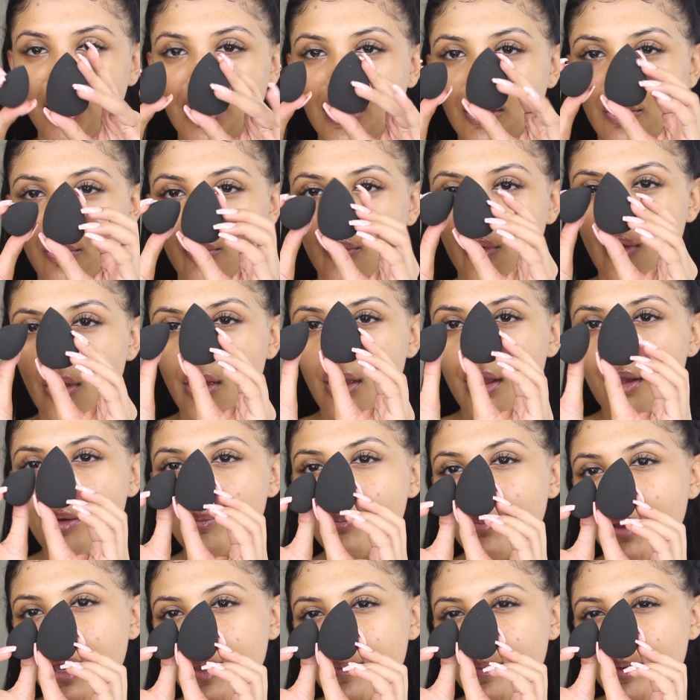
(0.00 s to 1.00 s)
little
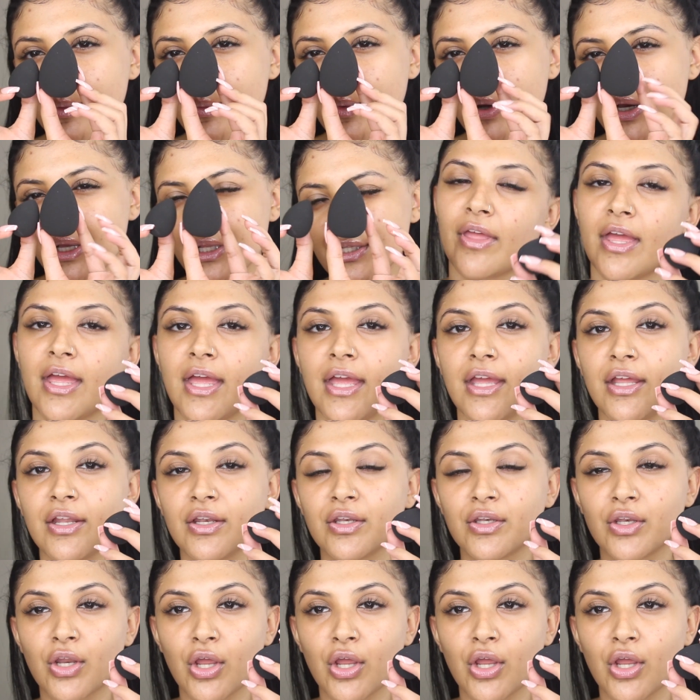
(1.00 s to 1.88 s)
baby one. They're